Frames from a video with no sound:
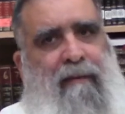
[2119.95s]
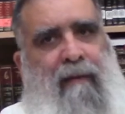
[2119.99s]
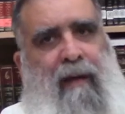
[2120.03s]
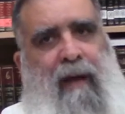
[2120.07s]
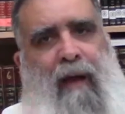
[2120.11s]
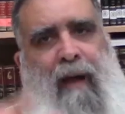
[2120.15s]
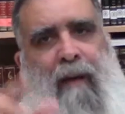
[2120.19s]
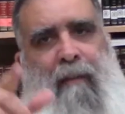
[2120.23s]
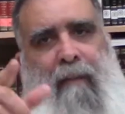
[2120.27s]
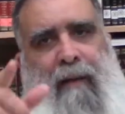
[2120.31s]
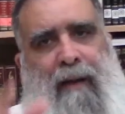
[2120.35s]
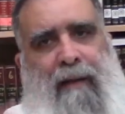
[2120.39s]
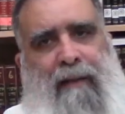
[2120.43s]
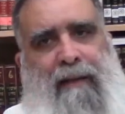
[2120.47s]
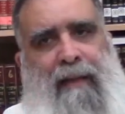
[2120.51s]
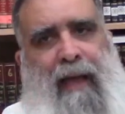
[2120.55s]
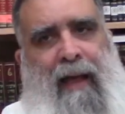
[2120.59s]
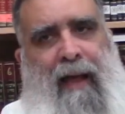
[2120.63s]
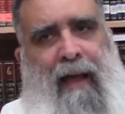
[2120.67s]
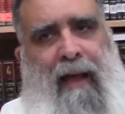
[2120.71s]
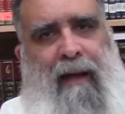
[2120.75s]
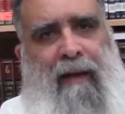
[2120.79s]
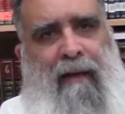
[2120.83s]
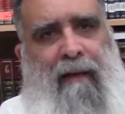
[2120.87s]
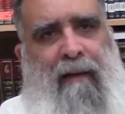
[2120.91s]

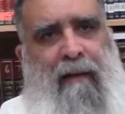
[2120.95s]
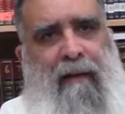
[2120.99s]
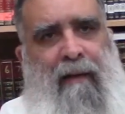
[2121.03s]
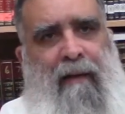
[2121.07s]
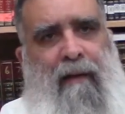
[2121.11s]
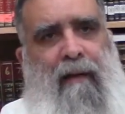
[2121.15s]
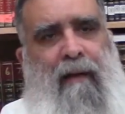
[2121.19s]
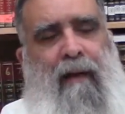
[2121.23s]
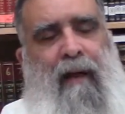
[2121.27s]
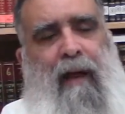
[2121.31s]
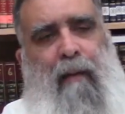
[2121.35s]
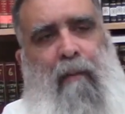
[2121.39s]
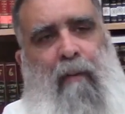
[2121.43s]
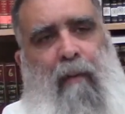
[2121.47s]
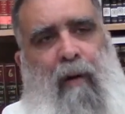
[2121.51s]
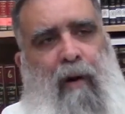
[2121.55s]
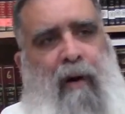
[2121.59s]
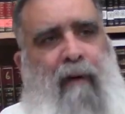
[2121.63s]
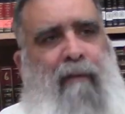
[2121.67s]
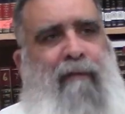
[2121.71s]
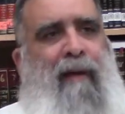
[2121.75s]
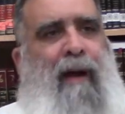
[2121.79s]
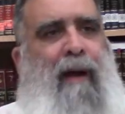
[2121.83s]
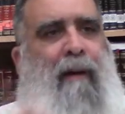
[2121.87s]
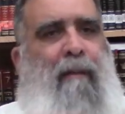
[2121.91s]
Amarta,
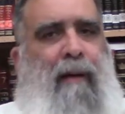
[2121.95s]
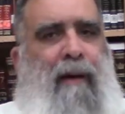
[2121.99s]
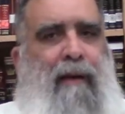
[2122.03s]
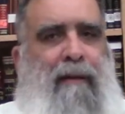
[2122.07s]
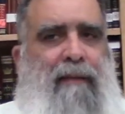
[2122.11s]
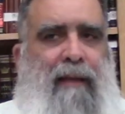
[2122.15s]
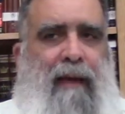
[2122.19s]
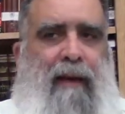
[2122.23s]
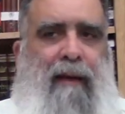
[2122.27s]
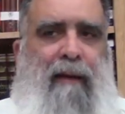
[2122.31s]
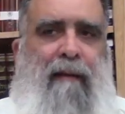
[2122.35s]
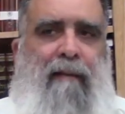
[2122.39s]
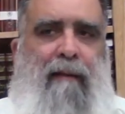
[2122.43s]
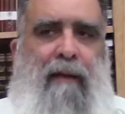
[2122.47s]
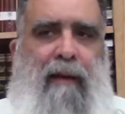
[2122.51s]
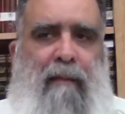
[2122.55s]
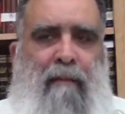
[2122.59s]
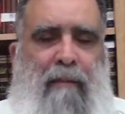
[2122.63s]
Emor ve'amarta.